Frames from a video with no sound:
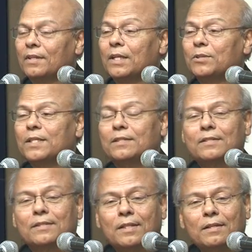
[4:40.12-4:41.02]
Now this,
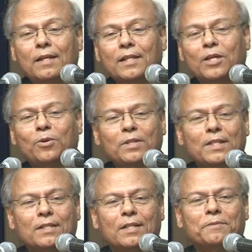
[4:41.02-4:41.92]
then later on
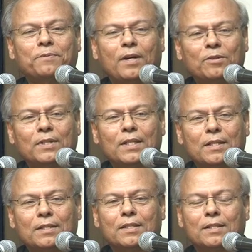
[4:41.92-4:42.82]
it, it found
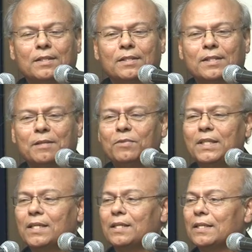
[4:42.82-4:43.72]
that uh,
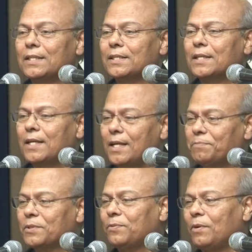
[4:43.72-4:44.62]
somebody
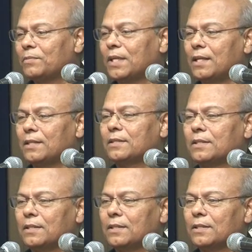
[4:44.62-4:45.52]
escaped from
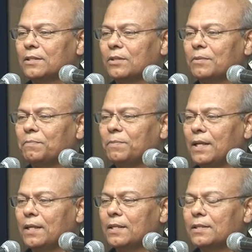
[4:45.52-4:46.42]
that uh, sort of
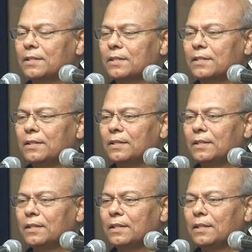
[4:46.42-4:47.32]
blast
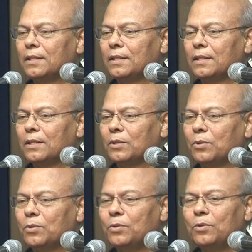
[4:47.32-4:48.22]

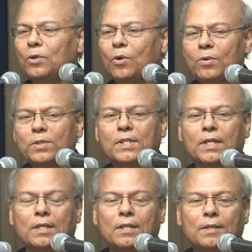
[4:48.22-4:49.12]
who knows
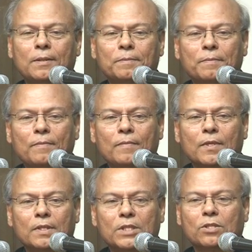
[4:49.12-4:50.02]
the
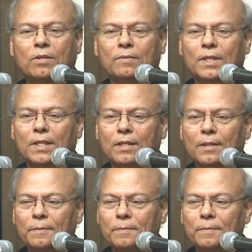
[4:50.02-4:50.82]
discovery